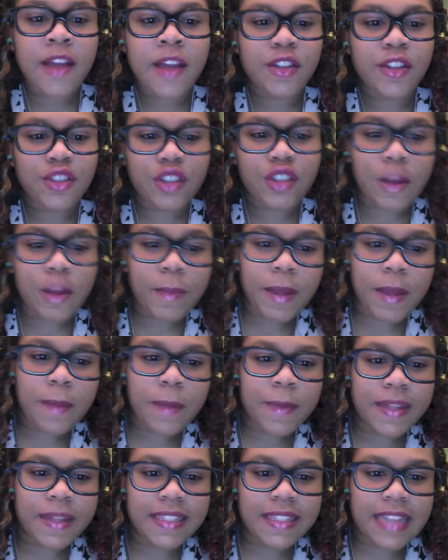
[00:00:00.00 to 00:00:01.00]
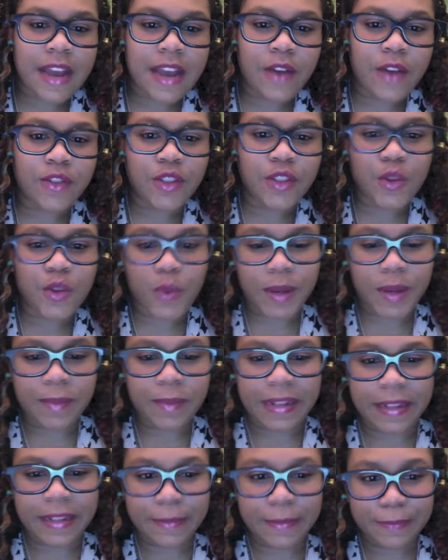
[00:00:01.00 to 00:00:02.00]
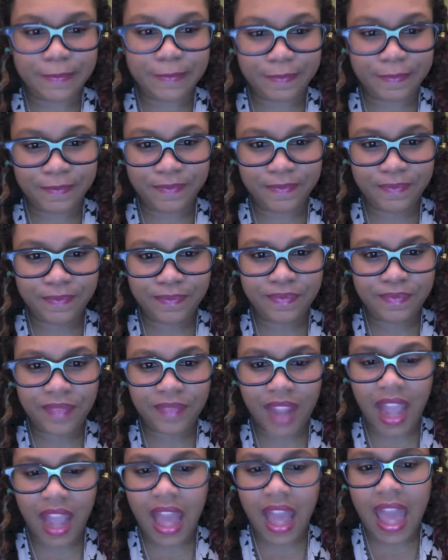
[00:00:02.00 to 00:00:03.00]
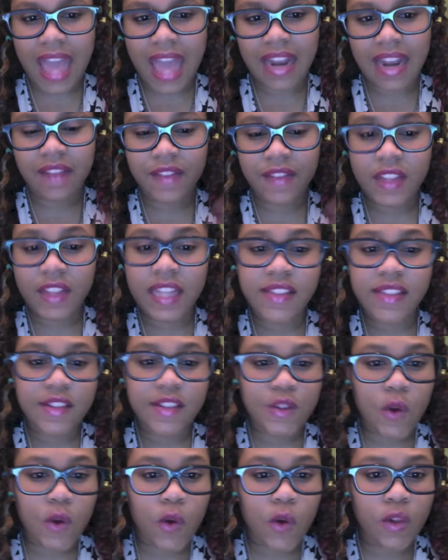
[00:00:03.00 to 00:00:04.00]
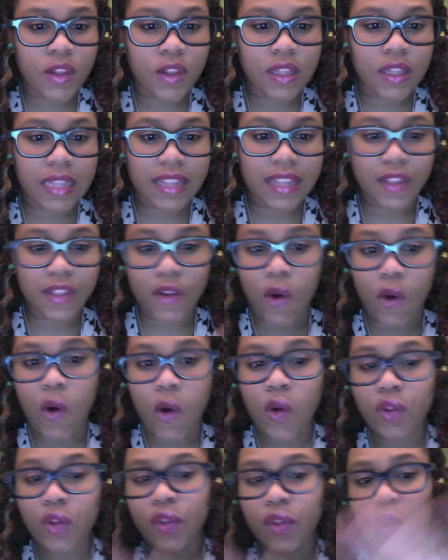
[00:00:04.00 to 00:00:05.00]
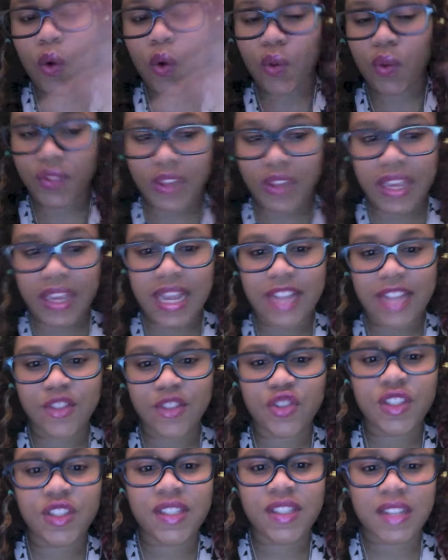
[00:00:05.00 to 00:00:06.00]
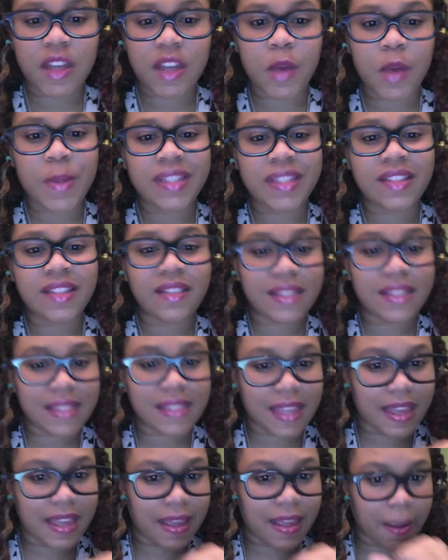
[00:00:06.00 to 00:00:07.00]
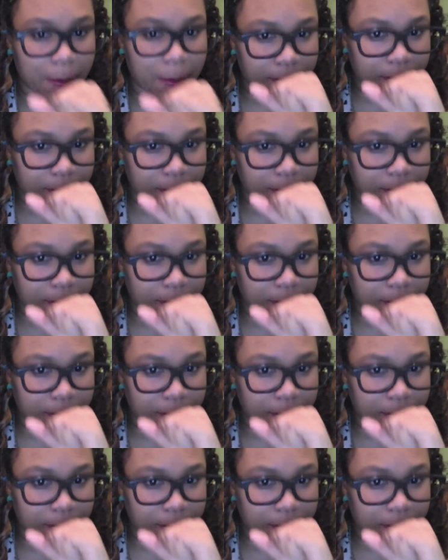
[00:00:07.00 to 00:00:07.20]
jump up and down to win me. And I feel like this whole, the thing is just Zico basically saying,